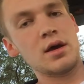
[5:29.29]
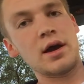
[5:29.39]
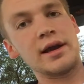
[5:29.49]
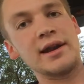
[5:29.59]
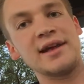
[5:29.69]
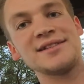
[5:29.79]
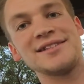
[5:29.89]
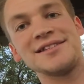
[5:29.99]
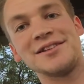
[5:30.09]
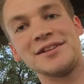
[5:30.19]
Alright,
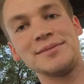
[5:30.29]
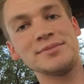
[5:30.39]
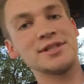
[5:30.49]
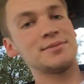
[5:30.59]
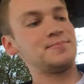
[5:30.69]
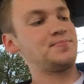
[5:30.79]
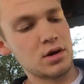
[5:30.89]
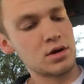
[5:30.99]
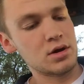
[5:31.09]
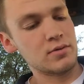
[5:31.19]
next is the lips.
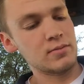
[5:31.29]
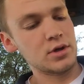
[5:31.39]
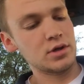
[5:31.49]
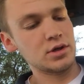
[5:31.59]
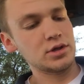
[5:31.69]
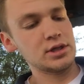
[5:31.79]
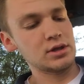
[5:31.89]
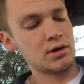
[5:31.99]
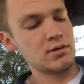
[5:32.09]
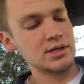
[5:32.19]

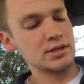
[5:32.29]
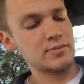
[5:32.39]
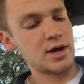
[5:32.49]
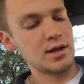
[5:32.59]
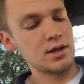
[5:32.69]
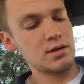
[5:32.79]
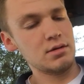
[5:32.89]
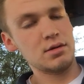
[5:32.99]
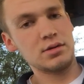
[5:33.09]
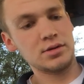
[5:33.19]
She's always
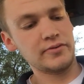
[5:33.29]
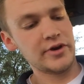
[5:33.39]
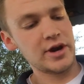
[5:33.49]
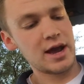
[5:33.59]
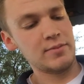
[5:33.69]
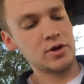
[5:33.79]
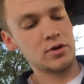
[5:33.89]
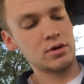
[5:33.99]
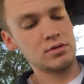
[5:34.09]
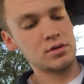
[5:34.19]
smiling, very happy
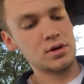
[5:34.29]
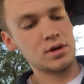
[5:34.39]
girl.